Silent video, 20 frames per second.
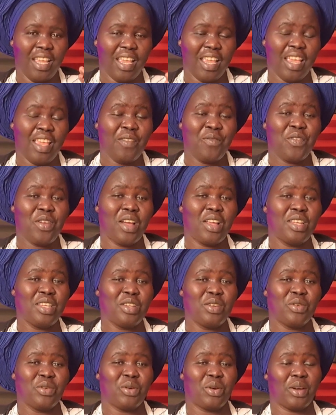If you are
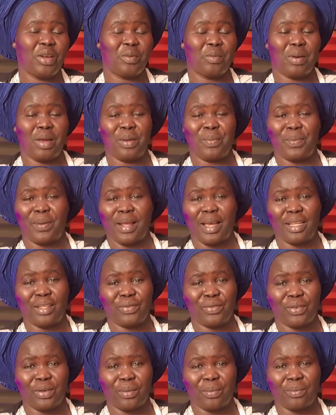new on my
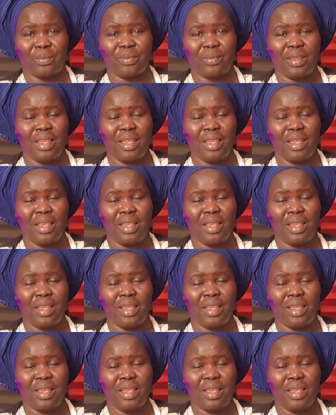platform,